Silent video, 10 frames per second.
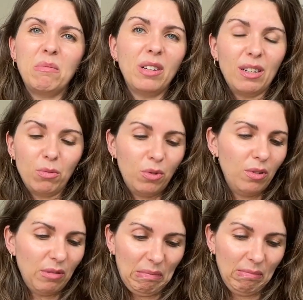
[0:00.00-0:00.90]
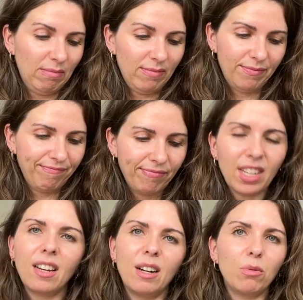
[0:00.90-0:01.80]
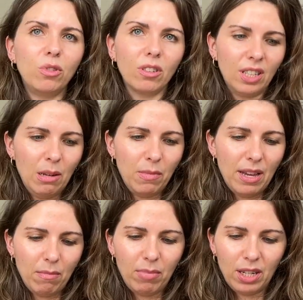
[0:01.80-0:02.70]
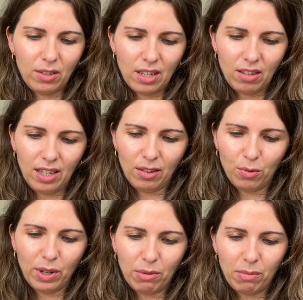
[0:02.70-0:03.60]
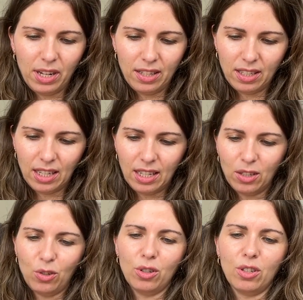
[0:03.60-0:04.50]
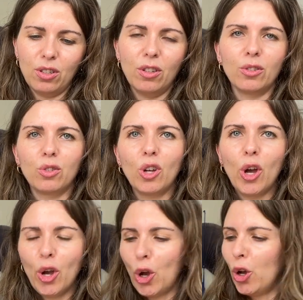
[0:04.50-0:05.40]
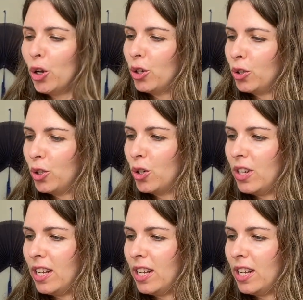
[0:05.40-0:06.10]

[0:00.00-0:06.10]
but I would not keep them because I think the wearability is just not good